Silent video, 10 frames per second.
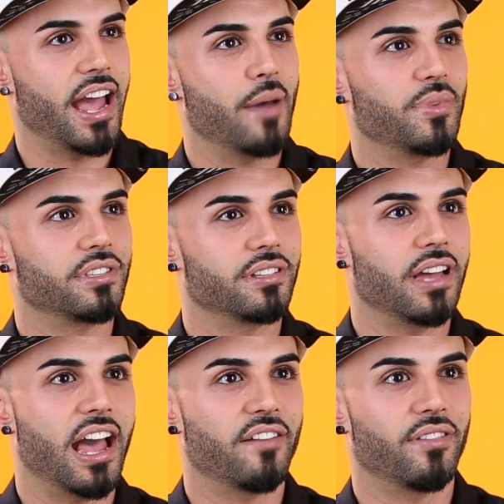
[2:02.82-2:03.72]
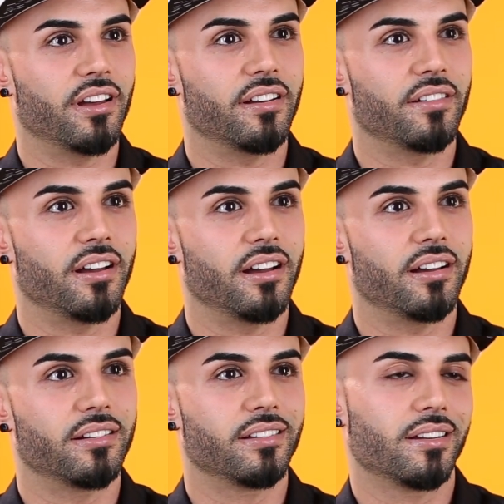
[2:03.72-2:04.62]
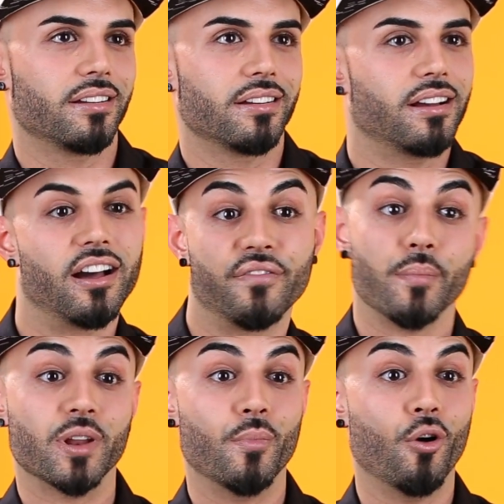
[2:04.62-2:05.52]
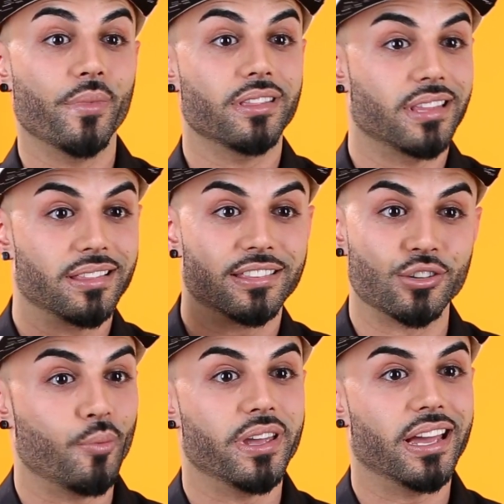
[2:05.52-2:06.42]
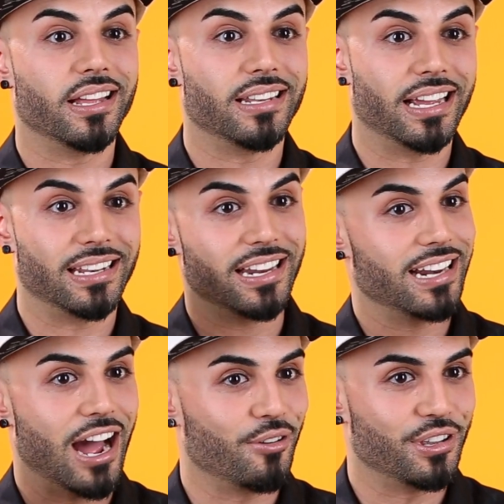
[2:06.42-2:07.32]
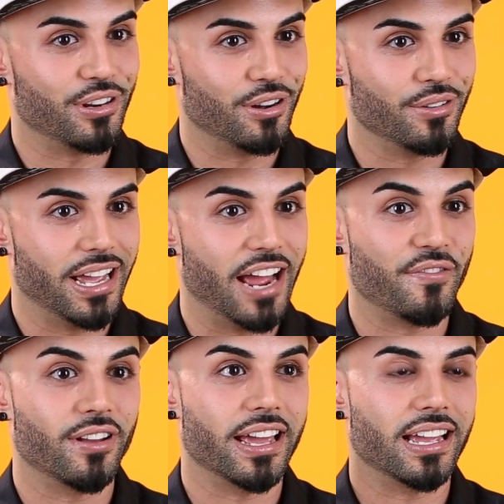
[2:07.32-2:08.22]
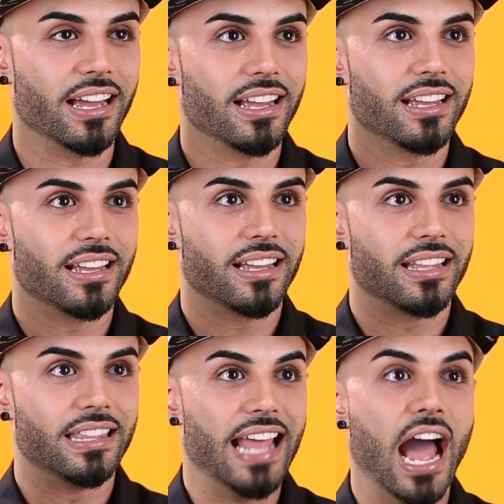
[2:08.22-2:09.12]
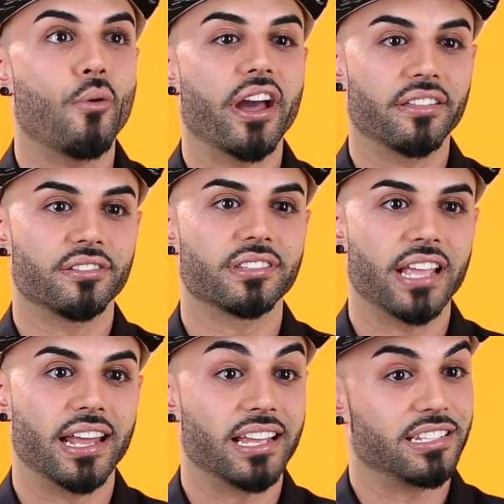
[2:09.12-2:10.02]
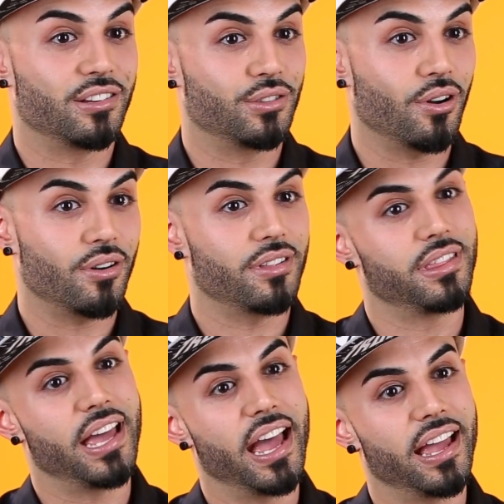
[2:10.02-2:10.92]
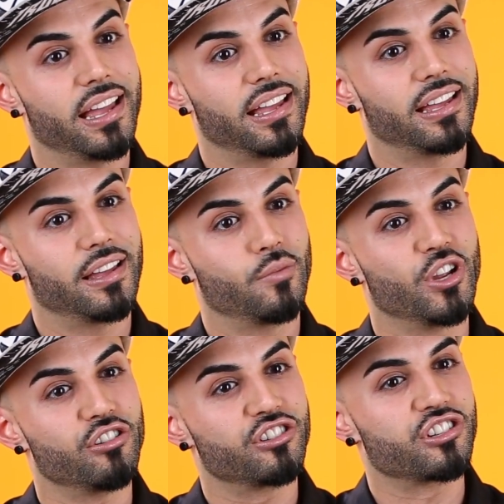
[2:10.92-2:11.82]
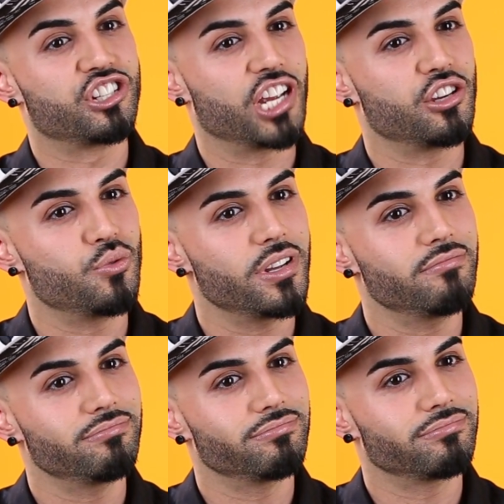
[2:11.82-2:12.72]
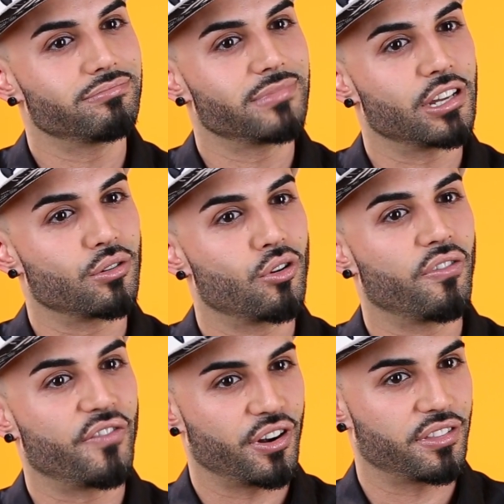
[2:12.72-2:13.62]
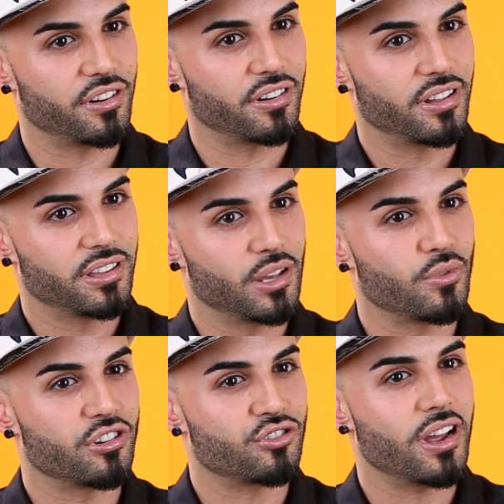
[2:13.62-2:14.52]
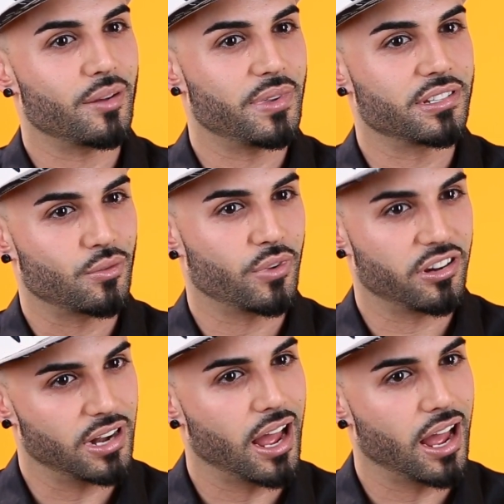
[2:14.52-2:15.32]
I happen to have a feminine moment, then so be it. Like, let it out, you know? And I feel like now I understand as an adult that when you're just genuine, it'll go further than when you're trying to be someone you're